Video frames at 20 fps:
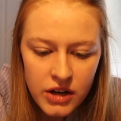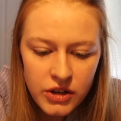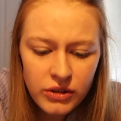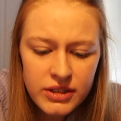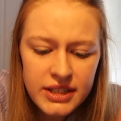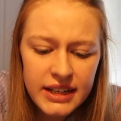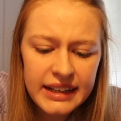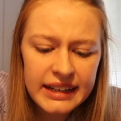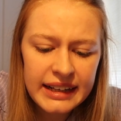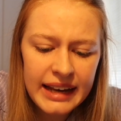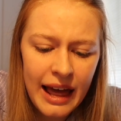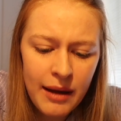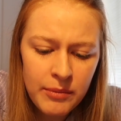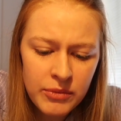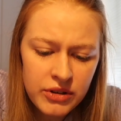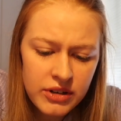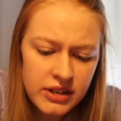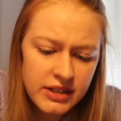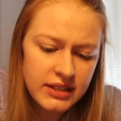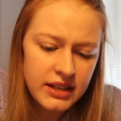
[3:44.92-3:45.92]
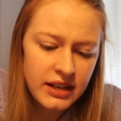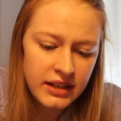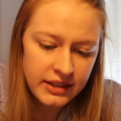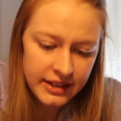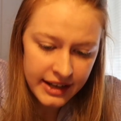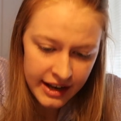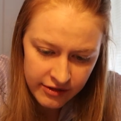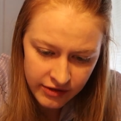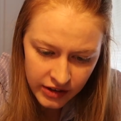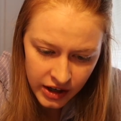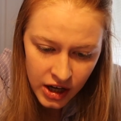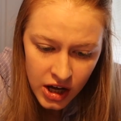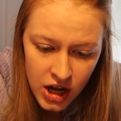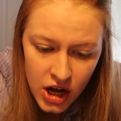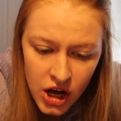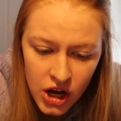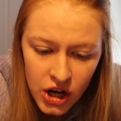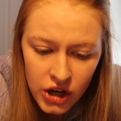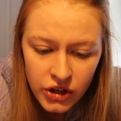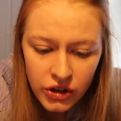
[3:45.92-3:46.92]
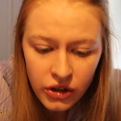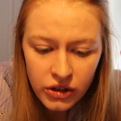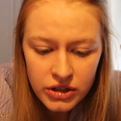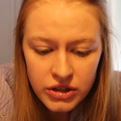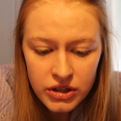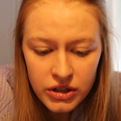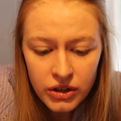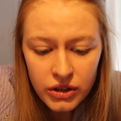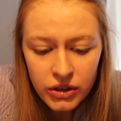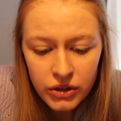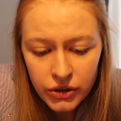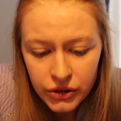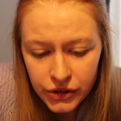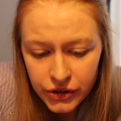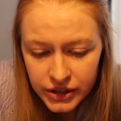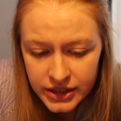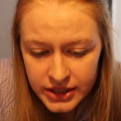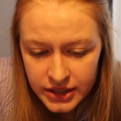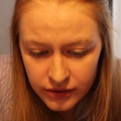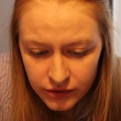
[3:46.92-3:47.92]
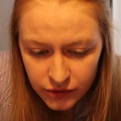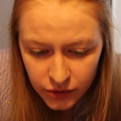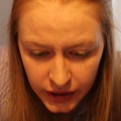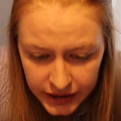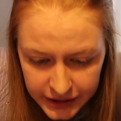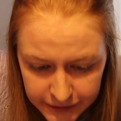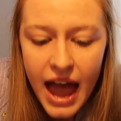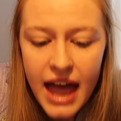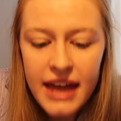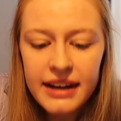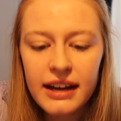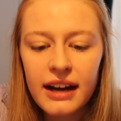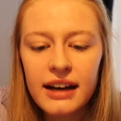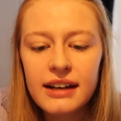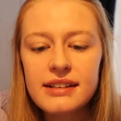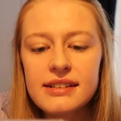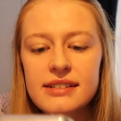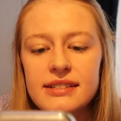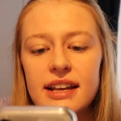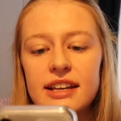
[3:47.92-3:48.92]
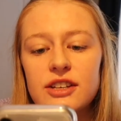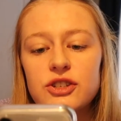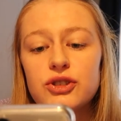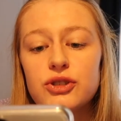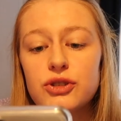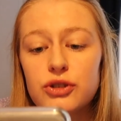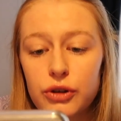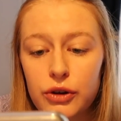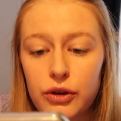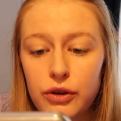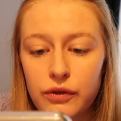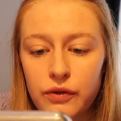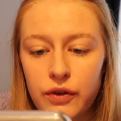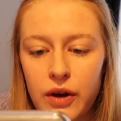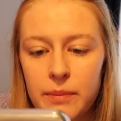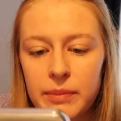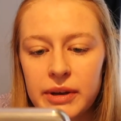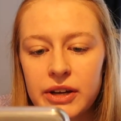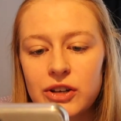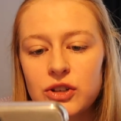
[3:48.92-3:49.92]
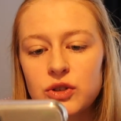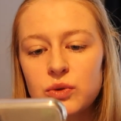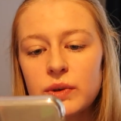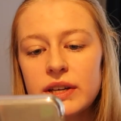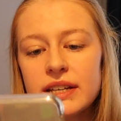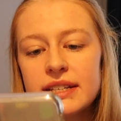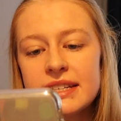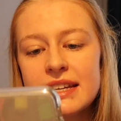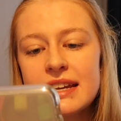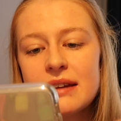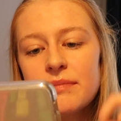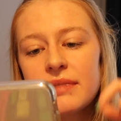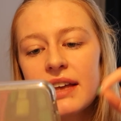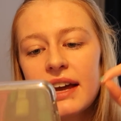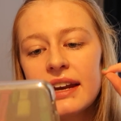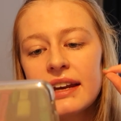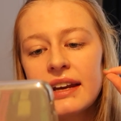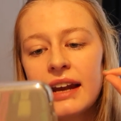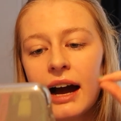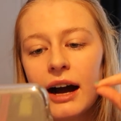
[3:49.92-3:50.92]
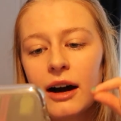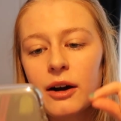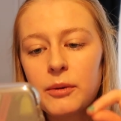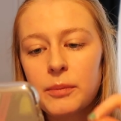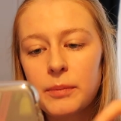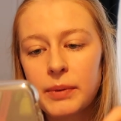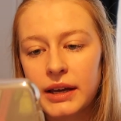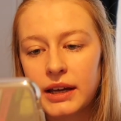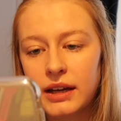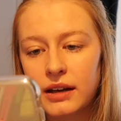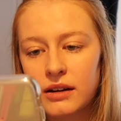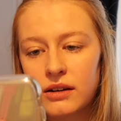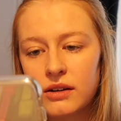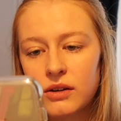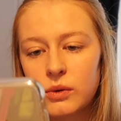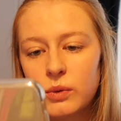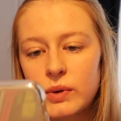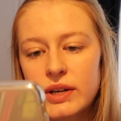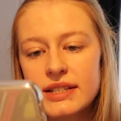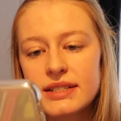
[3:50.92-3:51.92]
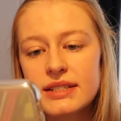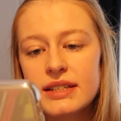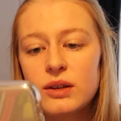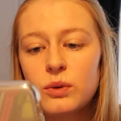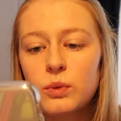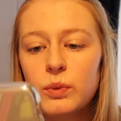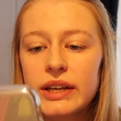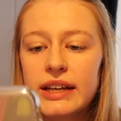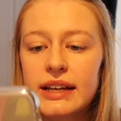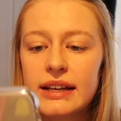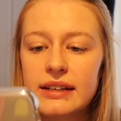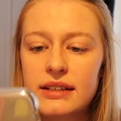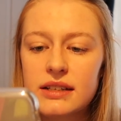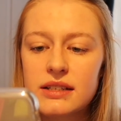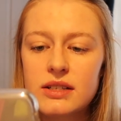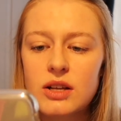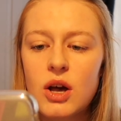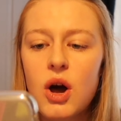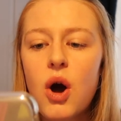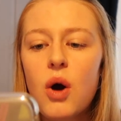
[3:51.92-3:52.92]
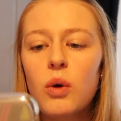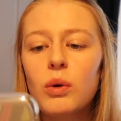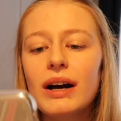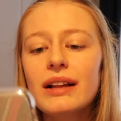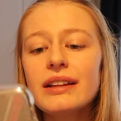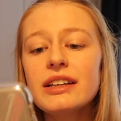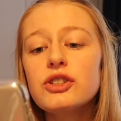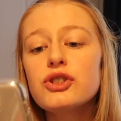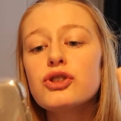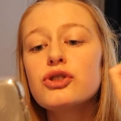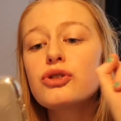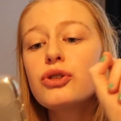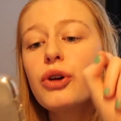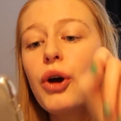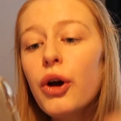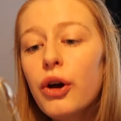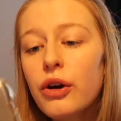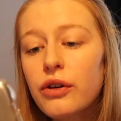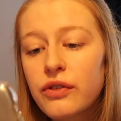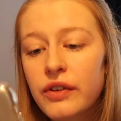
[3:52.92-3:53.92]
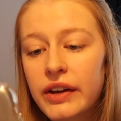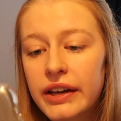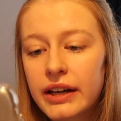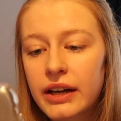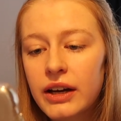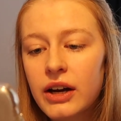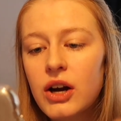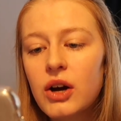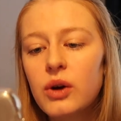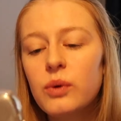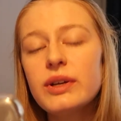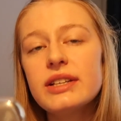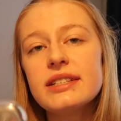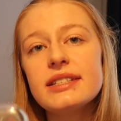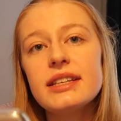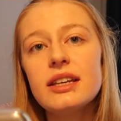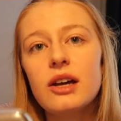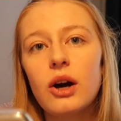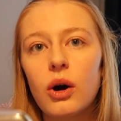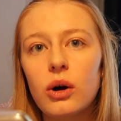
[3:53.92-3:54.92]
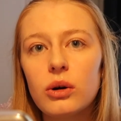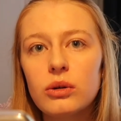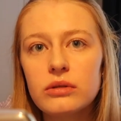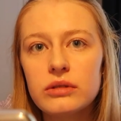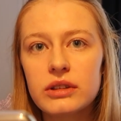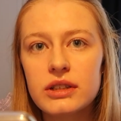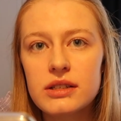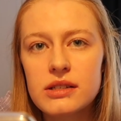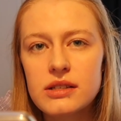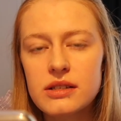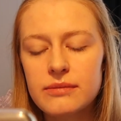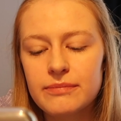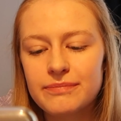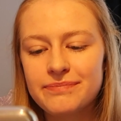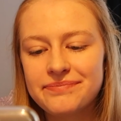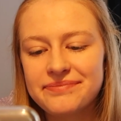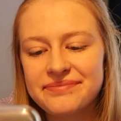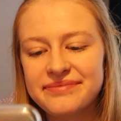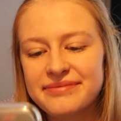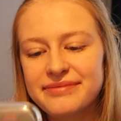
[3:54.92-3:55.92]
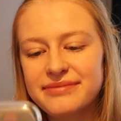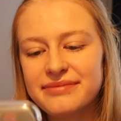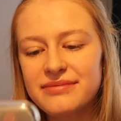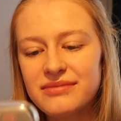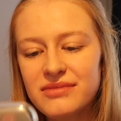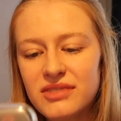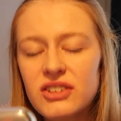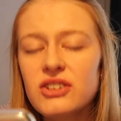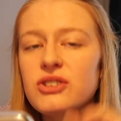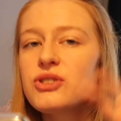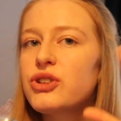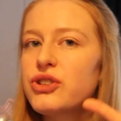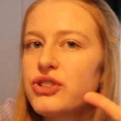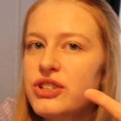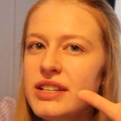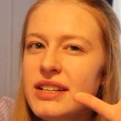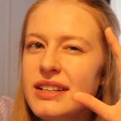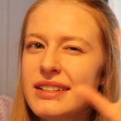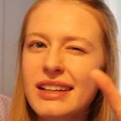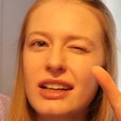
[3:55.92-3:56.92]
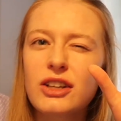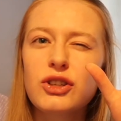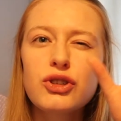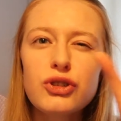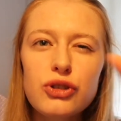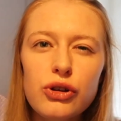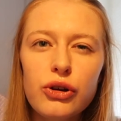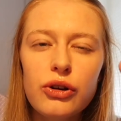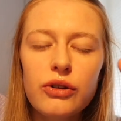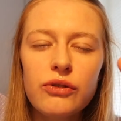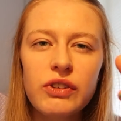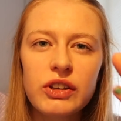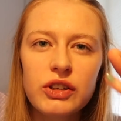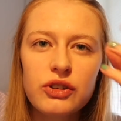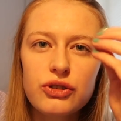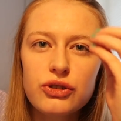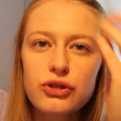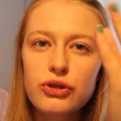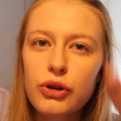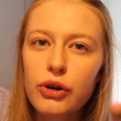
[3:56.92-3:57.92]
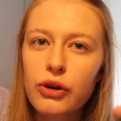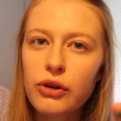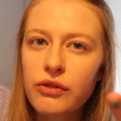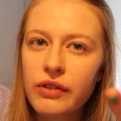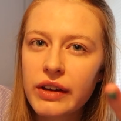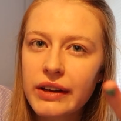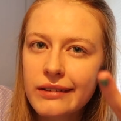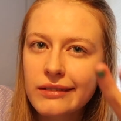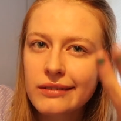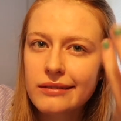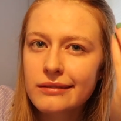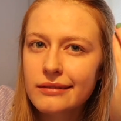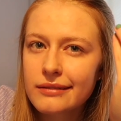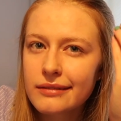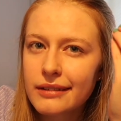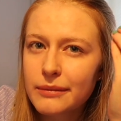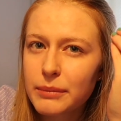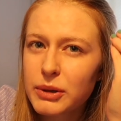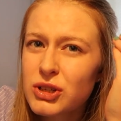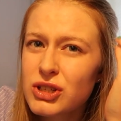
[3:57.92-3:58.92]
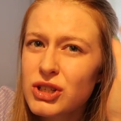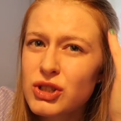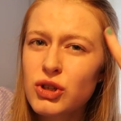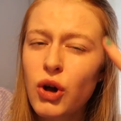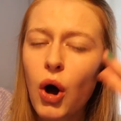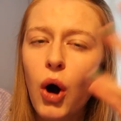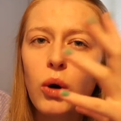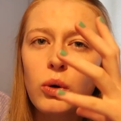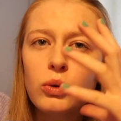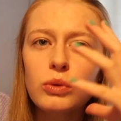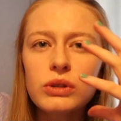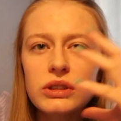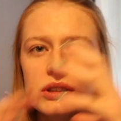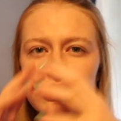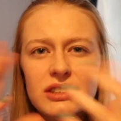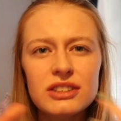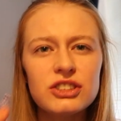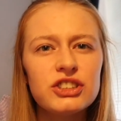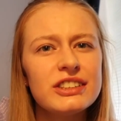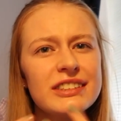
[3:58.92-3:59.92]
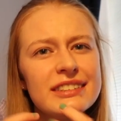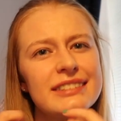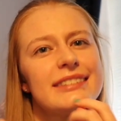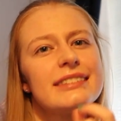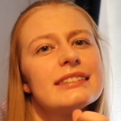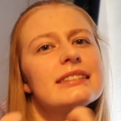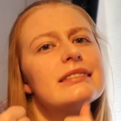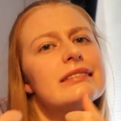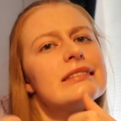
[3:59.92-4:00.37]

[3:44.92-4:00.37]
Not a glamorous endeavor, not a lucrative one. And I say serve because we deem that in helping we see weakness, while in serving we see wholeness. So you see, it's like serving, you're serving because it's wholeness, it's just